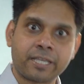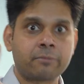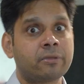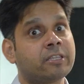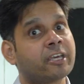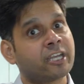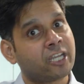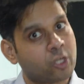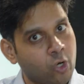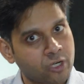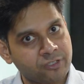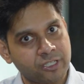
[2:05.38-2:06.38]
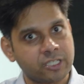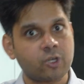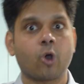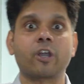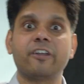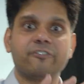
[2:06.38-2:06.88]
can be there in your city
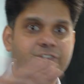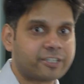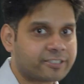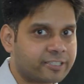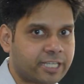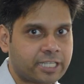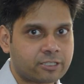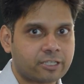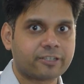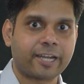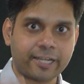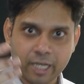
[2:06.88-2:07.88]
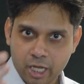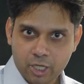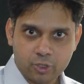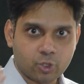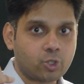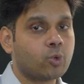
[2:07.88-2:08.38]
or different cities, right?
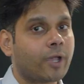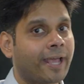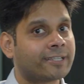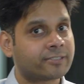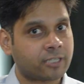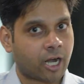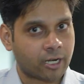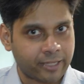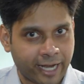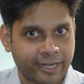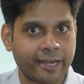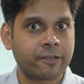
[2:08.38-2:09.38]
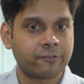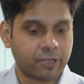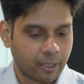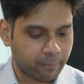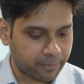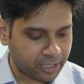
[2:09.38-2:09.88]
So you can start that kind of a
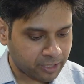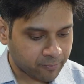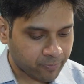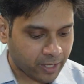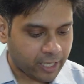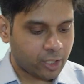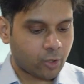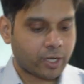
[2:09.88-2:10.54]
company. You